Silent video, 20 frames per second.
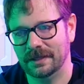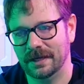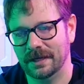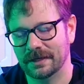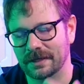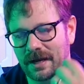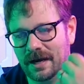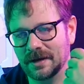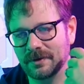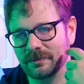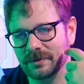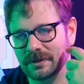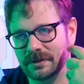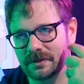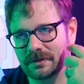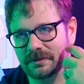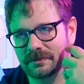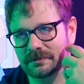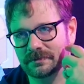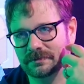and I
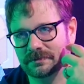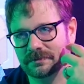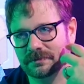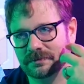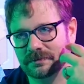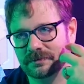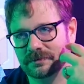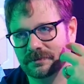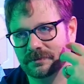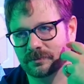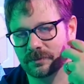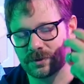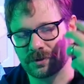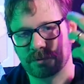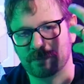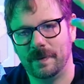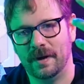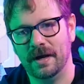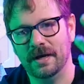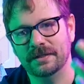will
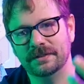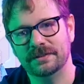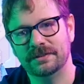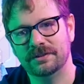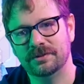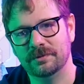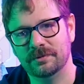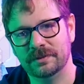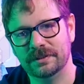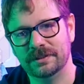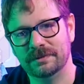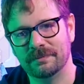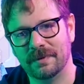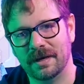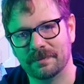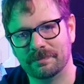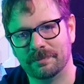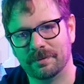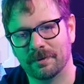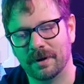respond to it in
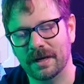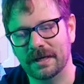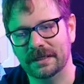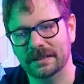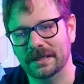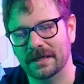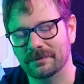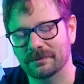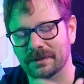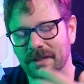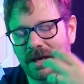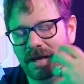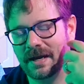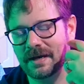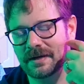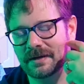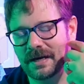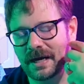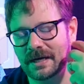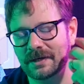my brain.
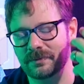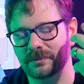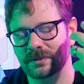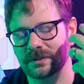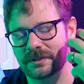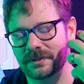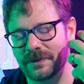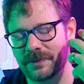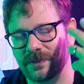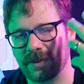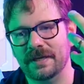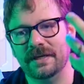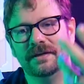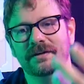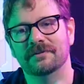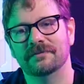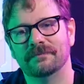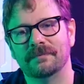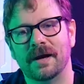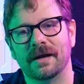I will think
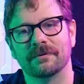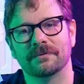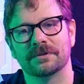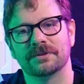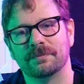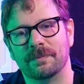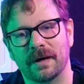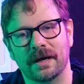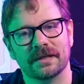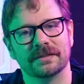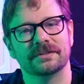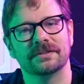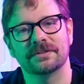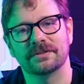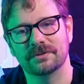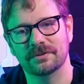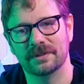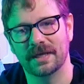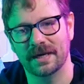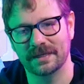of my response
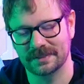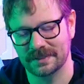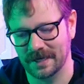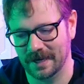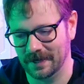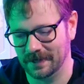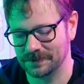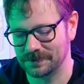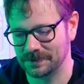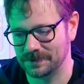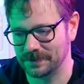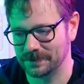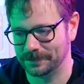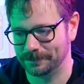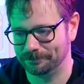to that text,